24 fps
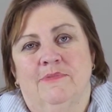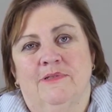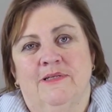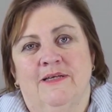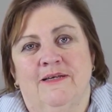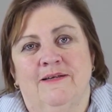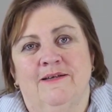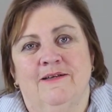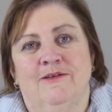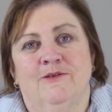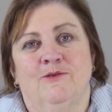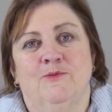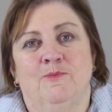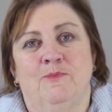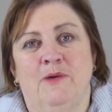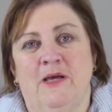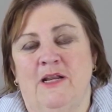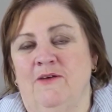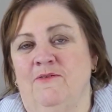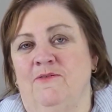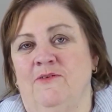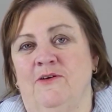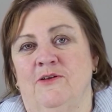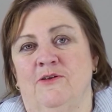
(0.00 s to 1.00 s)
So it's a
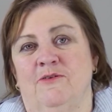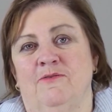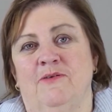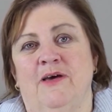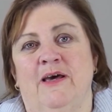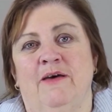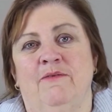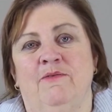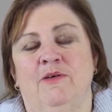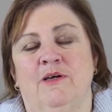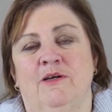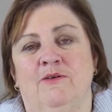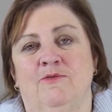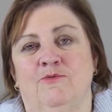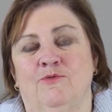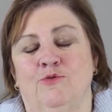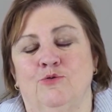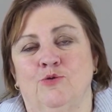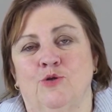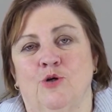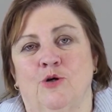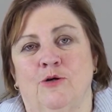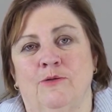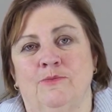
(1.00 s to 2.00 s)
benefit of having a
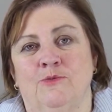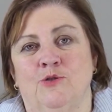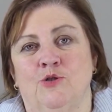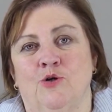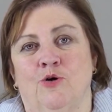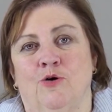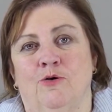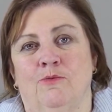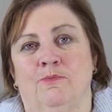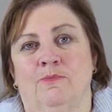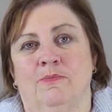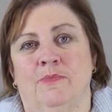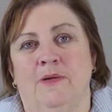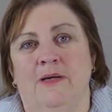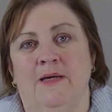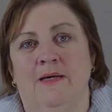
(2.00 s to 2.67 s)
full-time job.